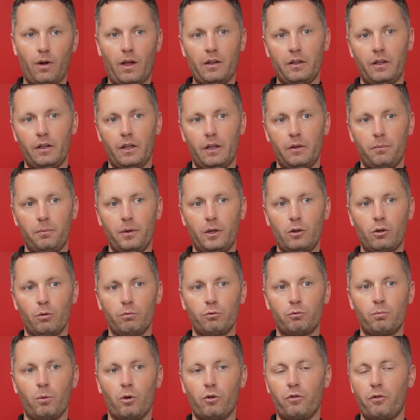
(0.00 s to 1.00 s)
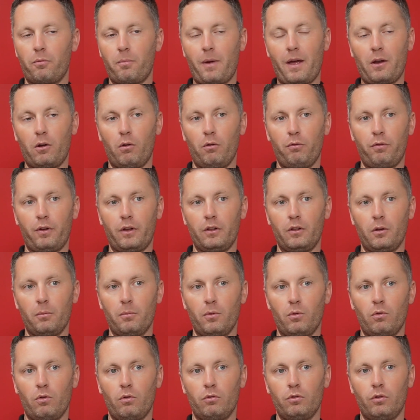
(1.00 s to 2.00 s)
well, it becomes more of a mental thing the
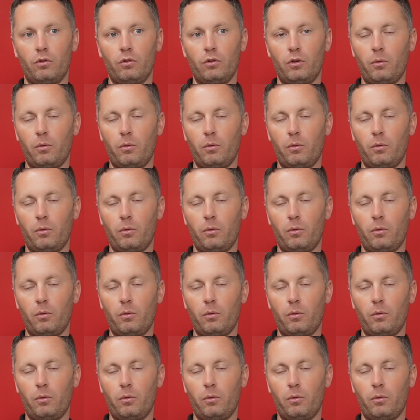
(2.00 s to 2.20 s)
more